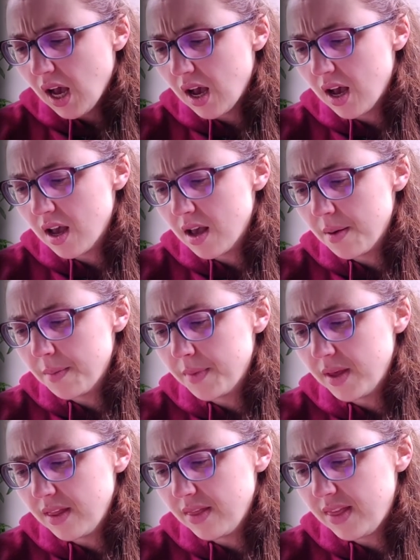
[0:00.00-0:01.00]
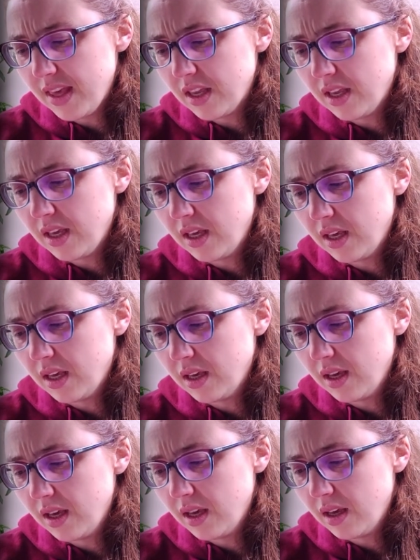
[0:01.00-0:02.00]

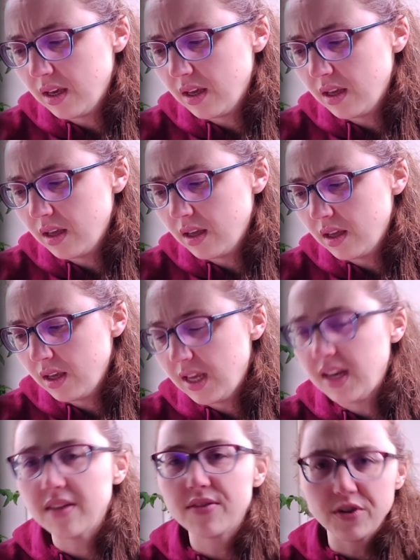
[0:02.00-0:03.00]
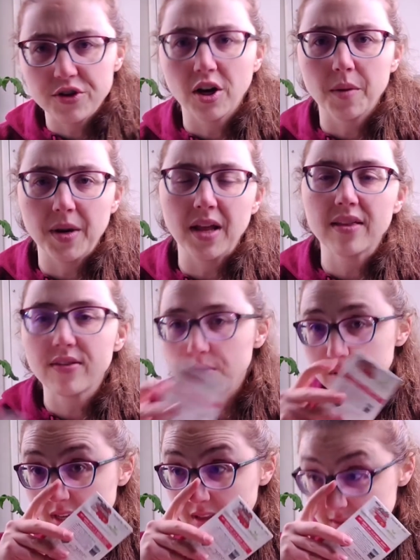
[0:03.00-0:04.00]
It is determinate,
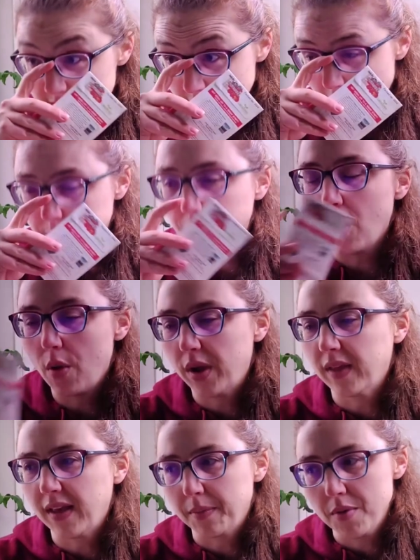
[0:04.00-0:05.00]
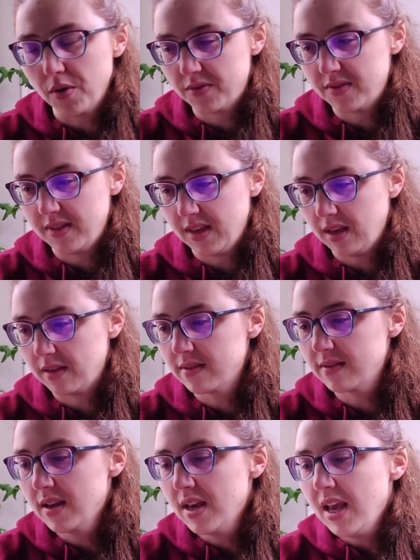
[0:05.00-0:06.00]
so it does stop growing like most of
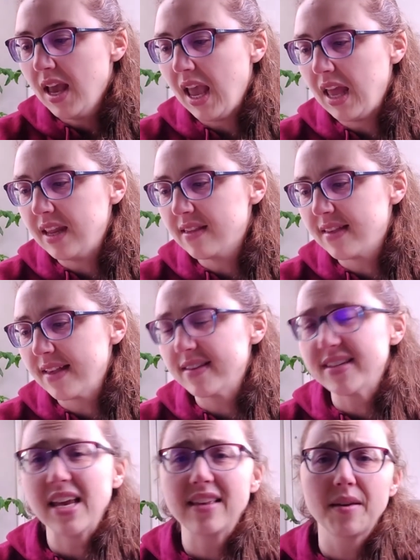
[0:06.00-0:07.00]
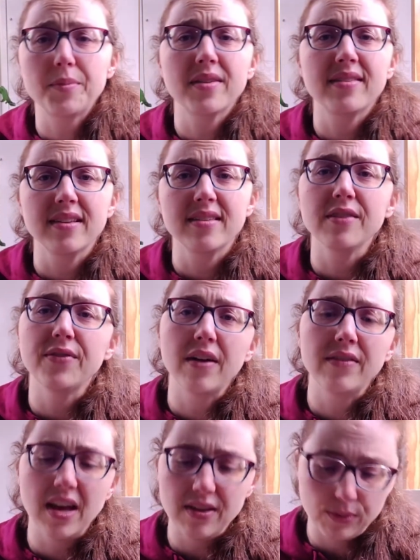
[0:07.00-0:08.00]
these. And it says it takes up to
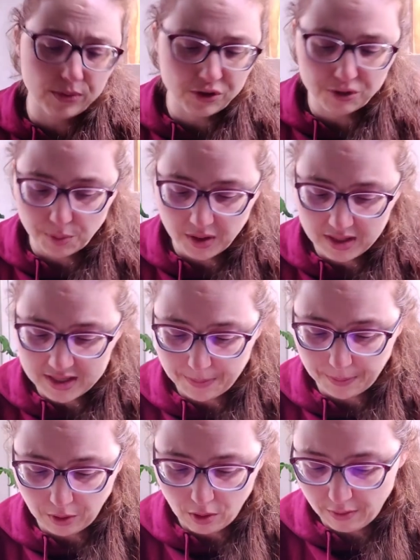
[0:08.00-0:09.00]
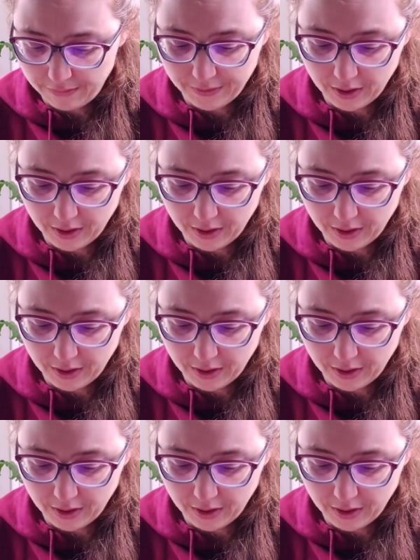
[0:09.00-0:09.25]
65 days, which is pretty typical